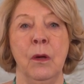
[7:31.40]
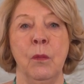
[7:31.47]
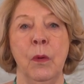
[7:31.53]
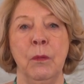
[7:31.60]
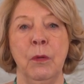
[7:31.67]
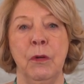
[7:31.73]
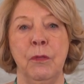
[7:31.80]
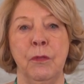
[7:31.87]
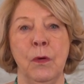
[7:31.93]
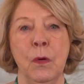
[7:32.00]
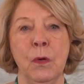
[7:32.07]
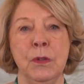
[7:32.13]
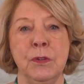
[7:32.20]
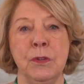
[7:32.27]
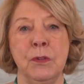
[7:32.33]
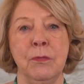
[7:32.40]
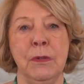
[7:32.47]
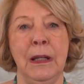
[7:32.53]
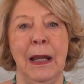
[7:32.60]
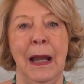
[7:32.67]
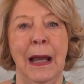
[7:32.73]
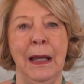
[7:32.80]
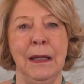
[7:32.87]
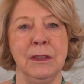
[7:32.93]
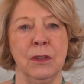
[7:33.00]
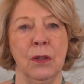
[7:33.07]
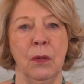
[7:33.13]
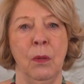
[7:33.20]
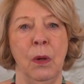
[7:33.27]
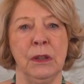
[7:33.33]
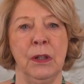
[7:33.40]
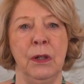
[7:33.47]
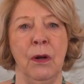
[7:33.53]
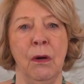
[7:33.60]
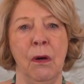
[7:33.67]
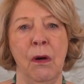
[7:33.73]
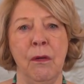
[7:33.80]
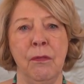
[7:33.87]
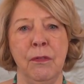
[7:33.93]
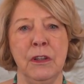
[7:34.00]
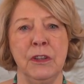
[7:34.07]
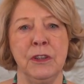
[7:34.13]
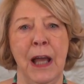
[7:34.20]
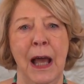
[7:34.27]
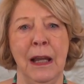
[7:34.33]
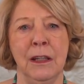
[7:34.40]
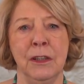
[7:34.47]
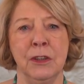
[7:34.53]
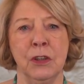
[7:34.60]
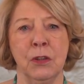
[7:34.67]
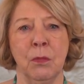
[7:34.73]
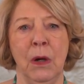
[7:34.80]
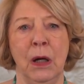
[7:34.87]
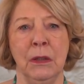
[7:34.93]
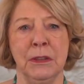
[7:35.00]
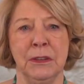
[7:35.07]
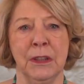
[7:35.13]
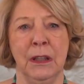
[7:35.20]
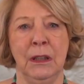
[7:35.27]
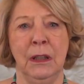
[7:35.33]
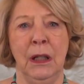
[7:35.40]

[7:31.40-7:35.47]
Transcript: We were forced to realize what an awful challenge it was